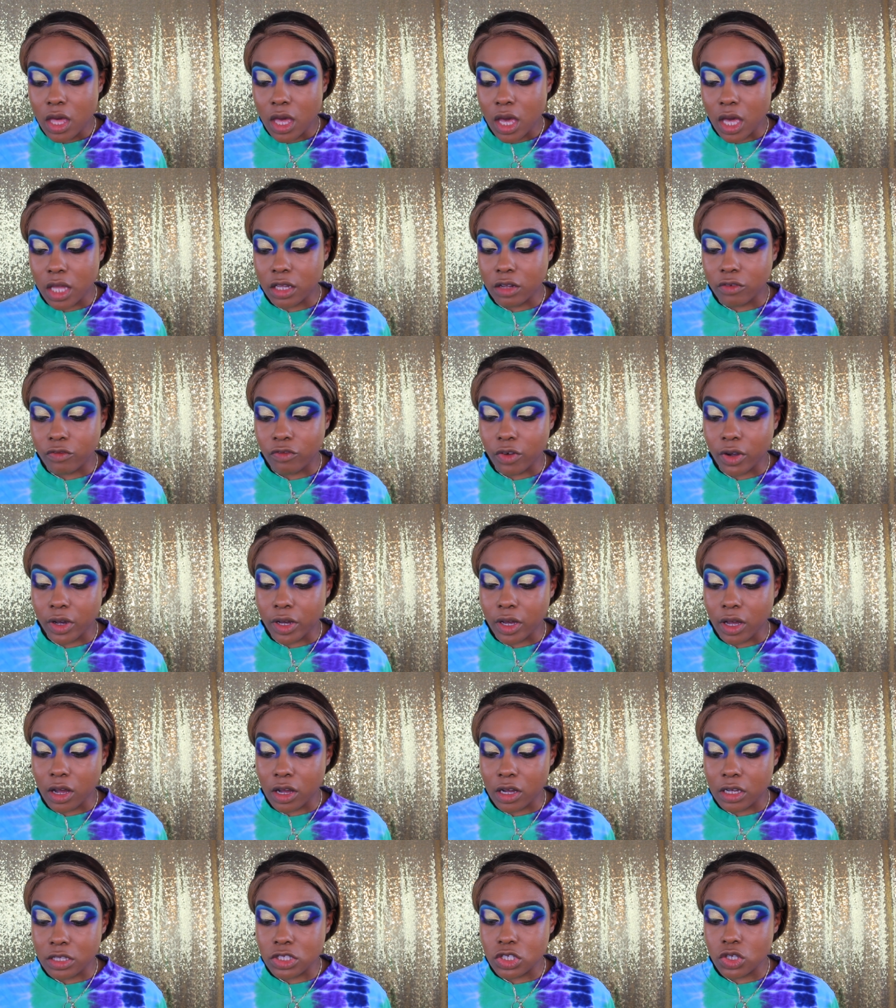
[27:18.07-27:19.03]
And then for
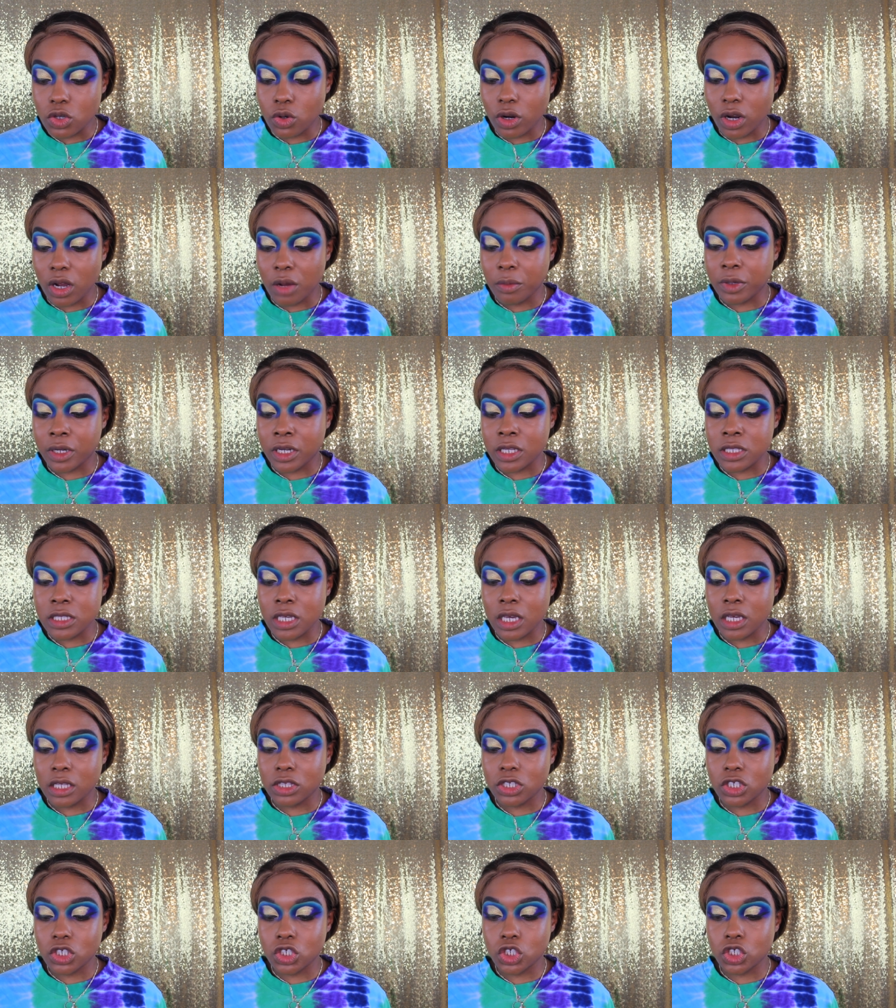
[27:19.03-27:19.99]
contour, I'm going to
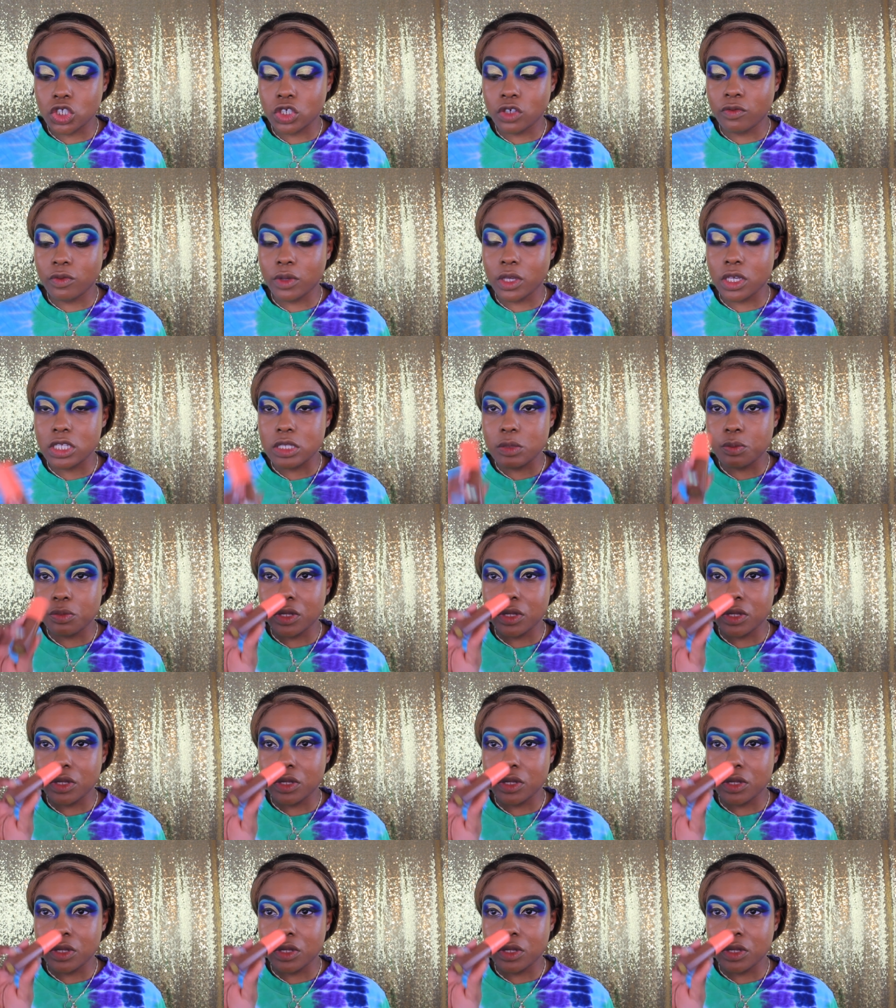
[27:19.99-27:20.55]
take the Juvia's